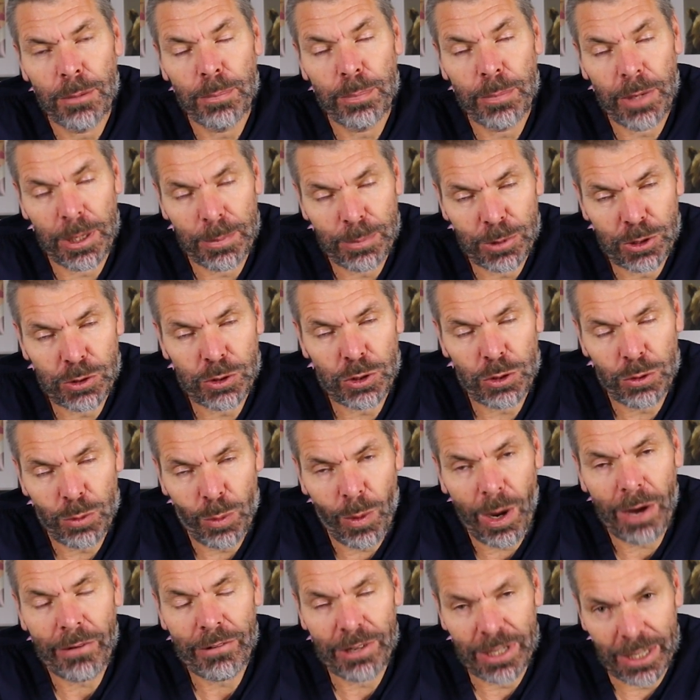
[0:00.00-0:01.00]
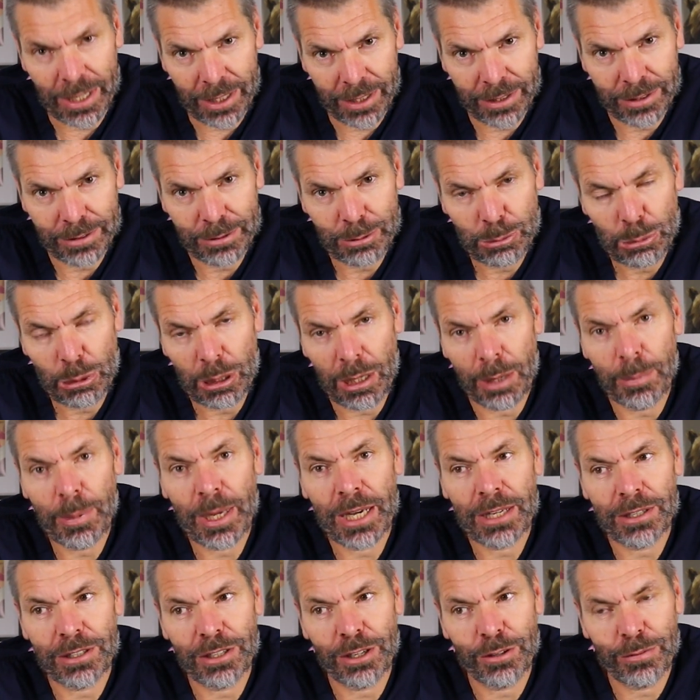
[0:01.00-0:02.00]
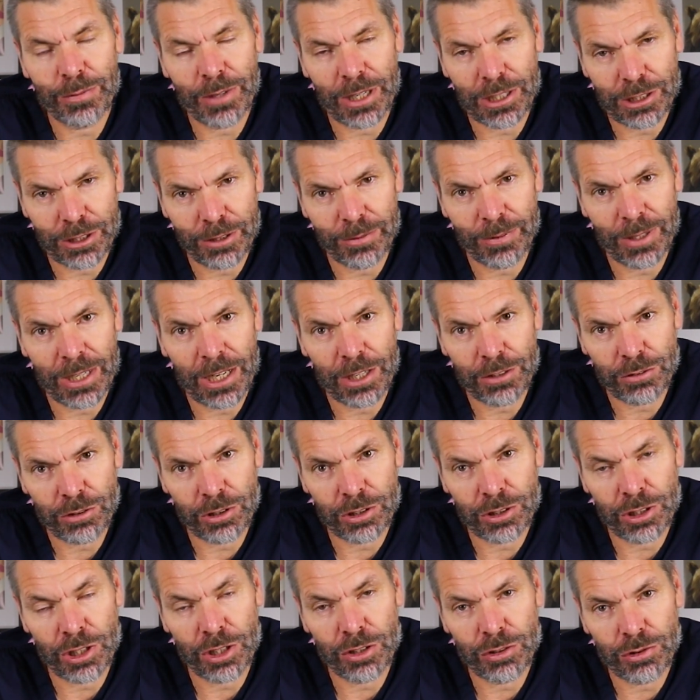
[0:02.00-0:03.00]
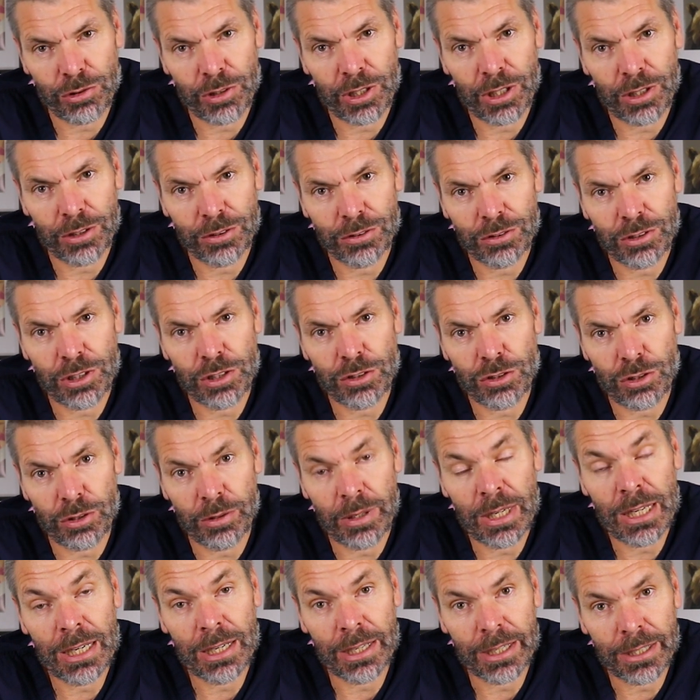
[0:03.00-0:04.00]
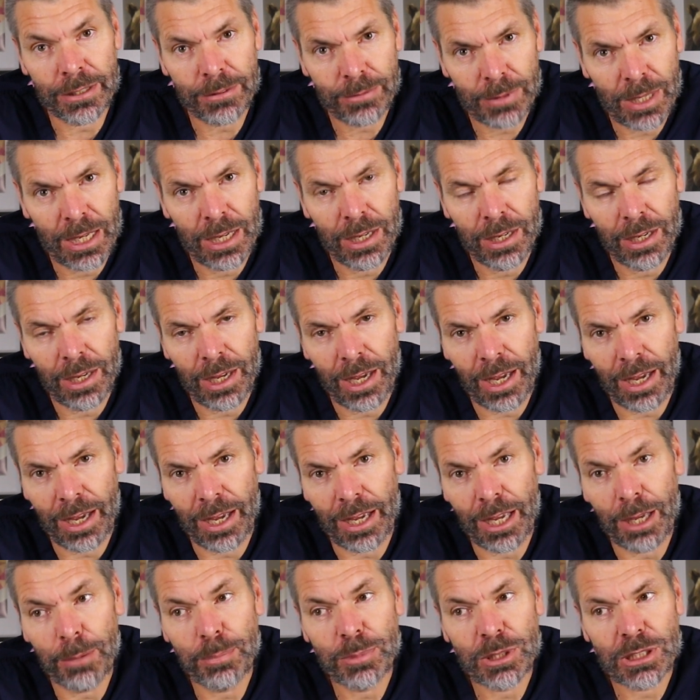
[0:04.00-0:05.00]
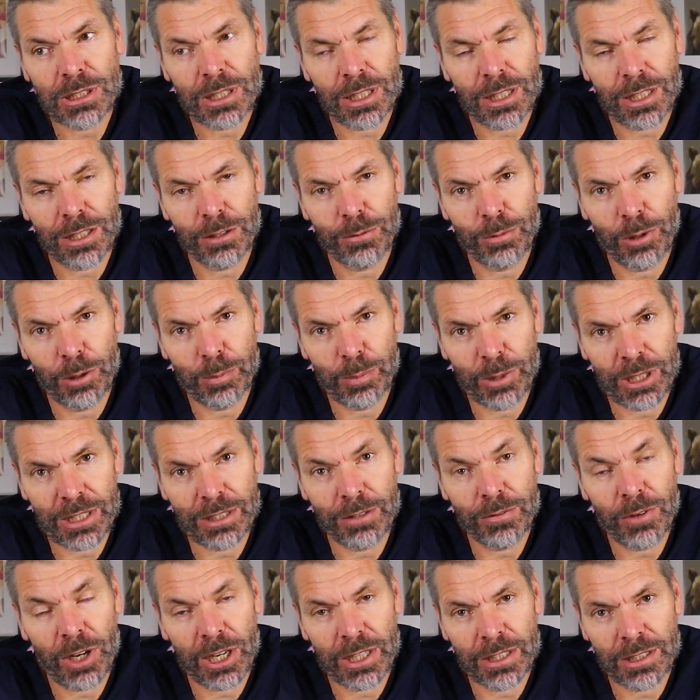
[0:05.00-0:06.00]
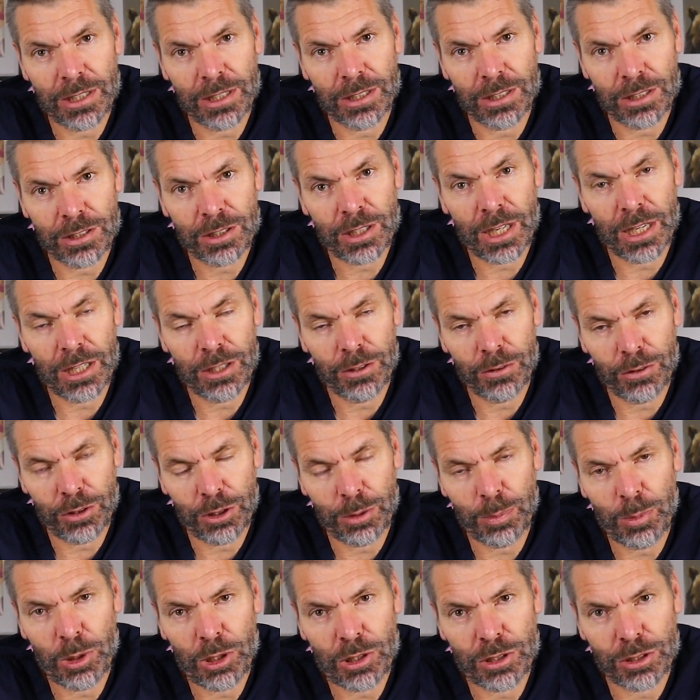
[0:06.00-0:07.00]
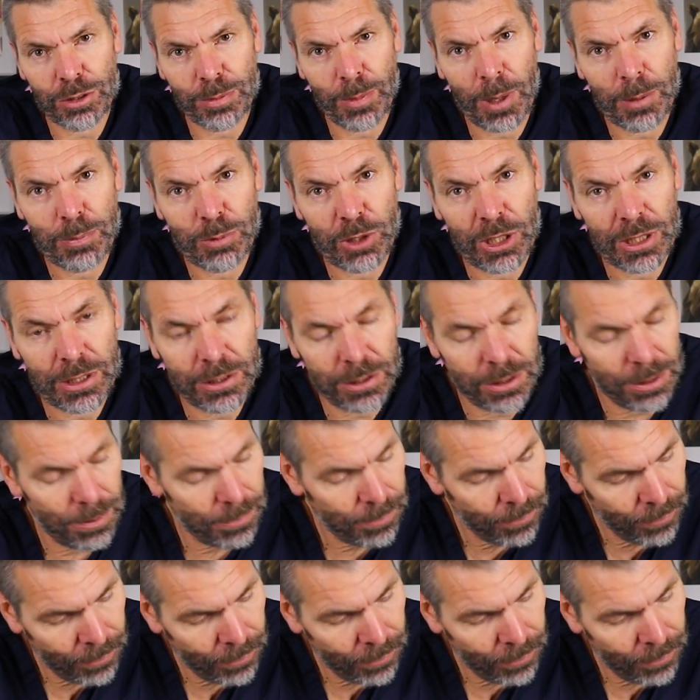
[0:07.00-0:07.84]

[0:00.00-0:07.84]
People do worry about the effect of electrosurgery on tissue healing, in particular when we're dividing the skin or the mucous membranes.